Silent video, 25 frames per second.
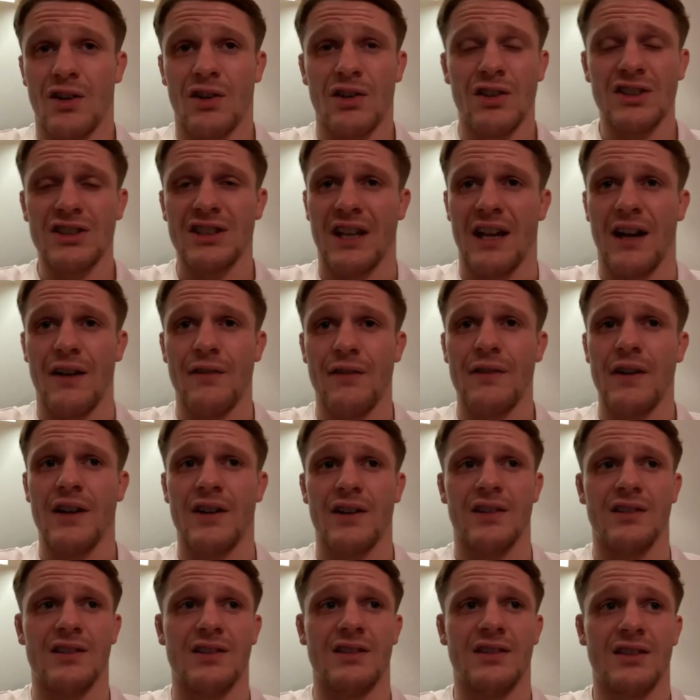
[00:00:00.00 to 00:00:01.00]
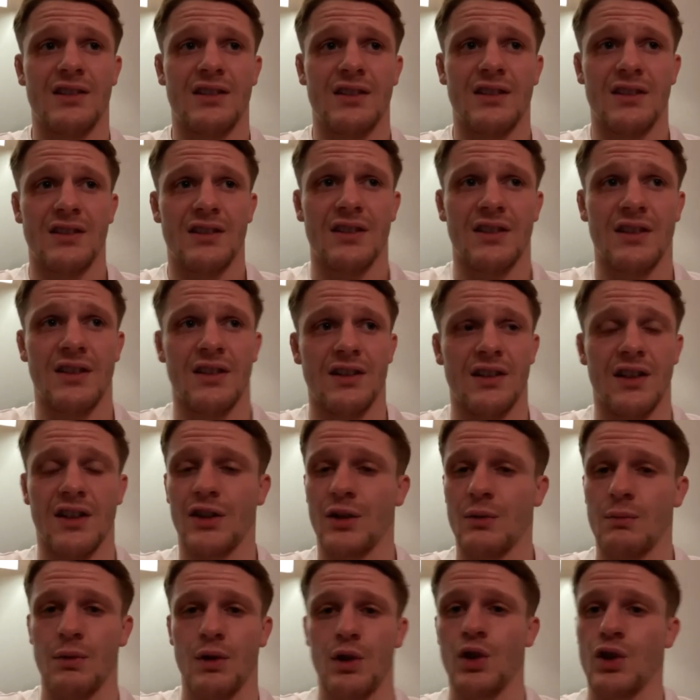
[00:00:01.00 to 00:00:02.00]
Honestly, I've heard
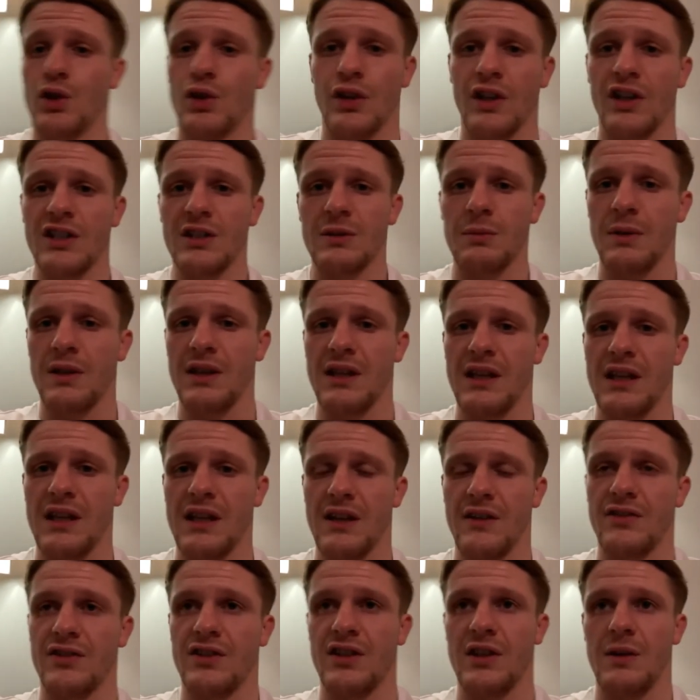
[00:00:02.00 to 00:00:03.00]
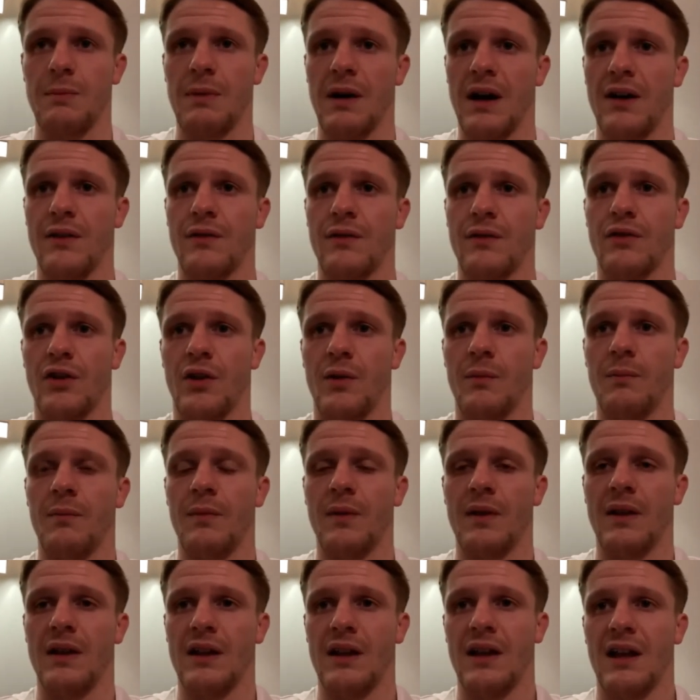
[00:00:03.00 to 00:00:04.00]
nothing but good things about the EFC, but
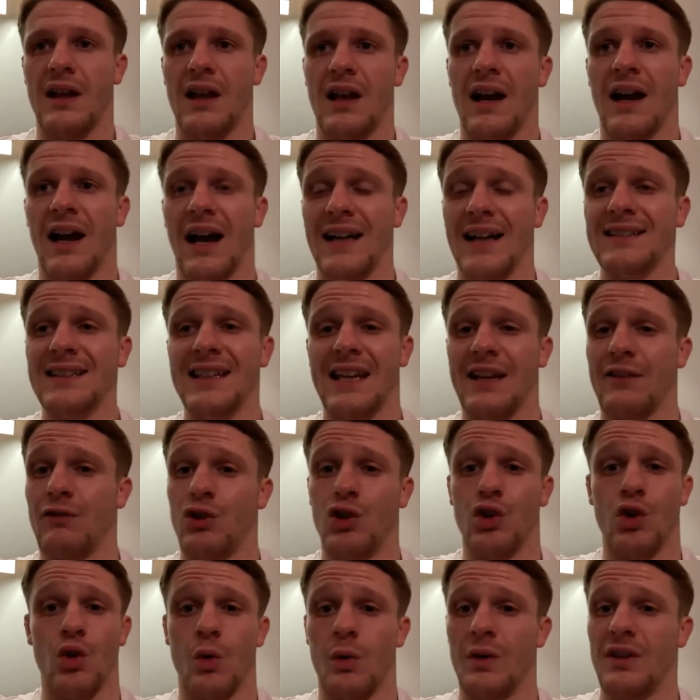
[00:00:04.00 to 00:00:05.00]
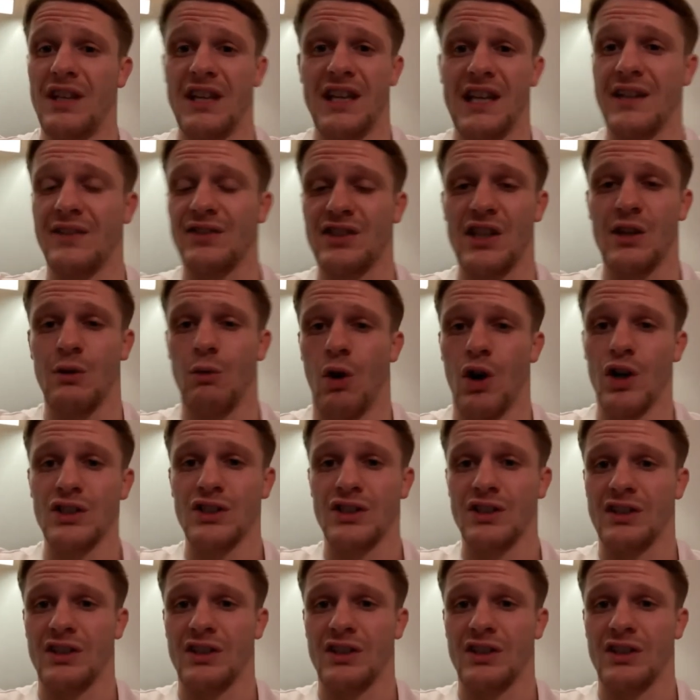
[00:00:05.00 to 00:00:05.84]
from, I didn't even know what the EFC was.